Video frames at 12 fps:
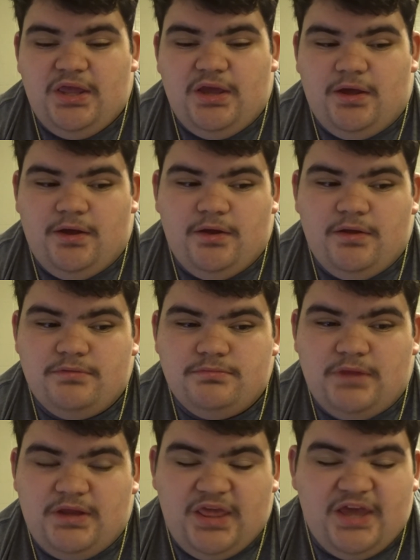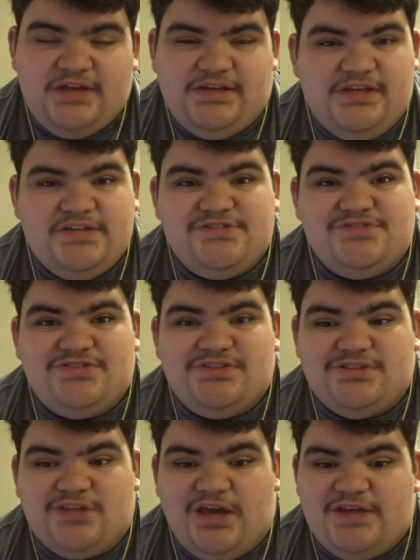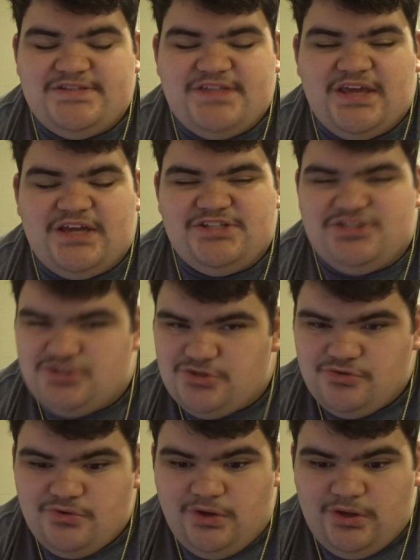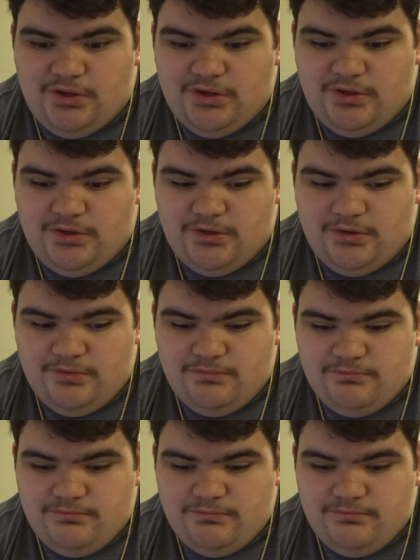Uh, any ideas you guys think I should do, uh,